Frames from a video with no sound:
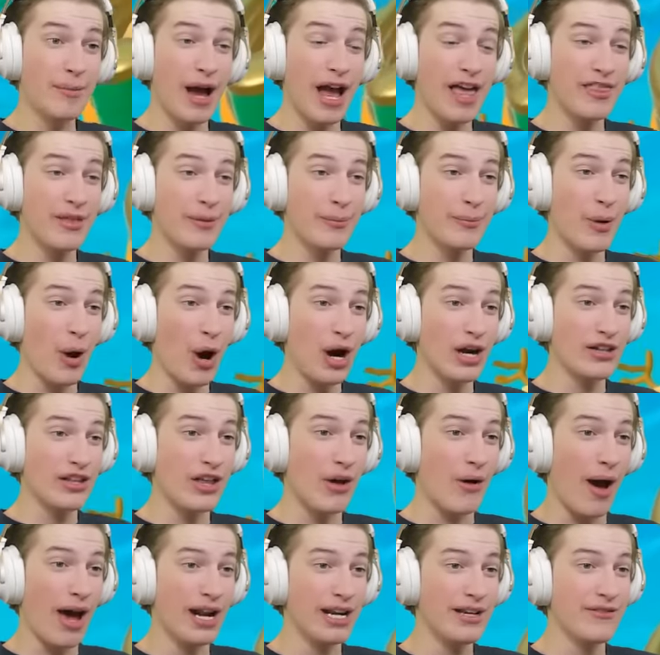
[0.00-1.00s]
by the bar
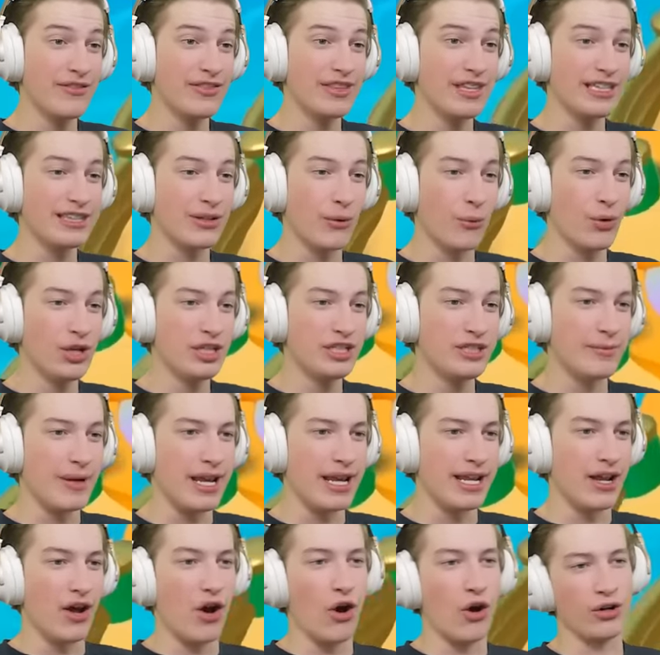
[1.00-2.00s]
though. I don't even think the witch
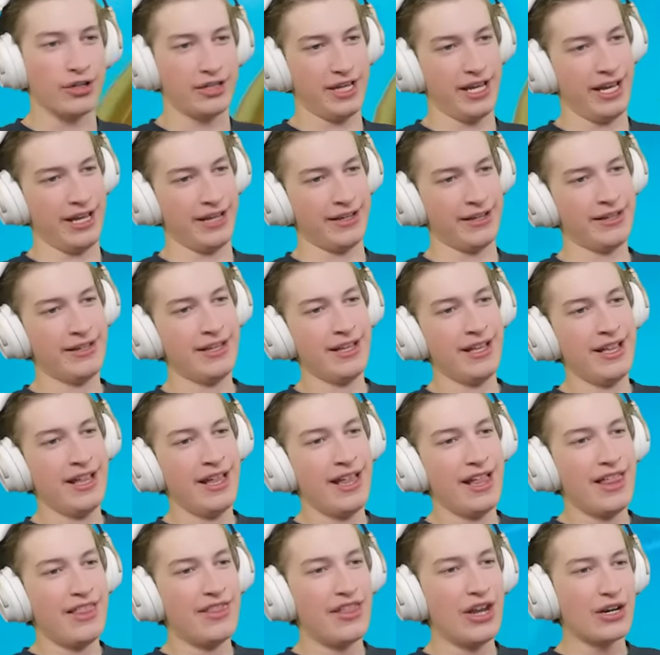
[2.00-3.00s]
made it. Okay.
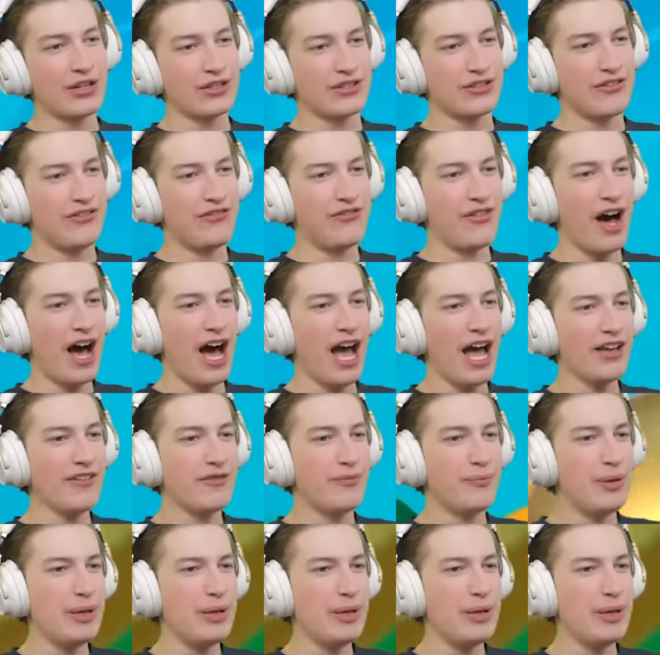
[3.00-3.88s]
There's five